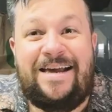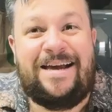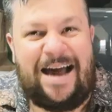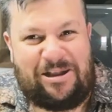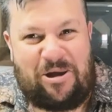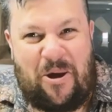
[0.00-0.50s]

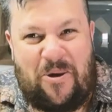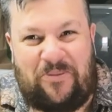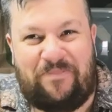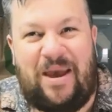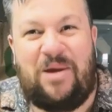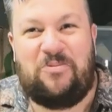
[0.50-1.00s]
Hello
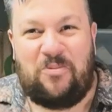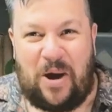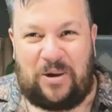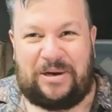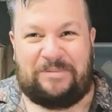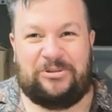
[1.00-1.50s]
and
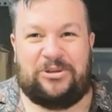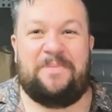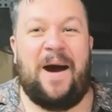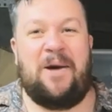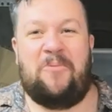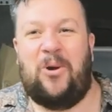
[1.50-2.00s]
welcome to
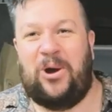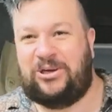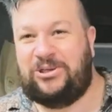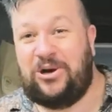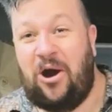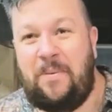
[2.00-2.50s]
my
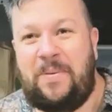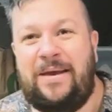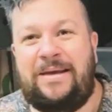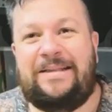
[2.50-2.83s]
workshop.